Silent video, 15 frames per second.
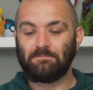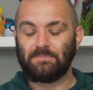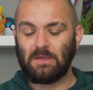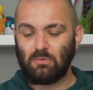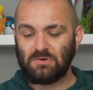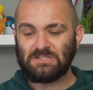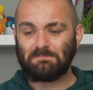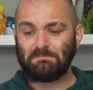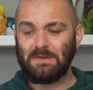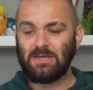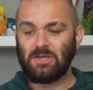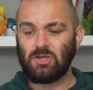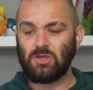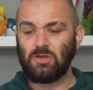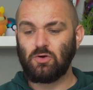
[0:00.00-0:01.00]
There was a
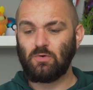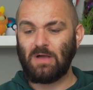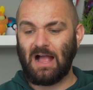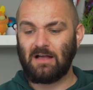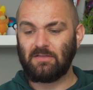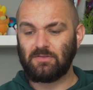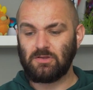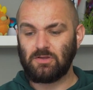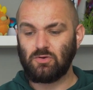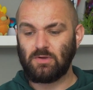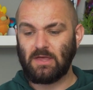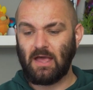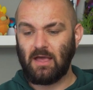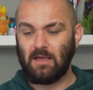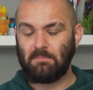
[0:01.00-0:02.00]
big queue at the
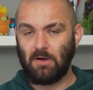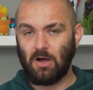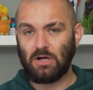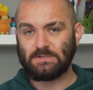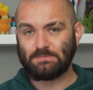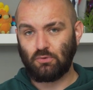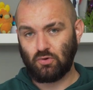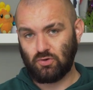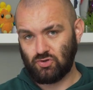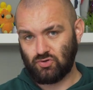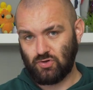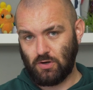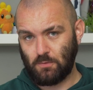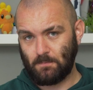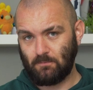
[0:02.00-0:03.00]
UK passport
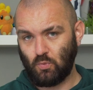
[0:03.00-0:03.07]
control.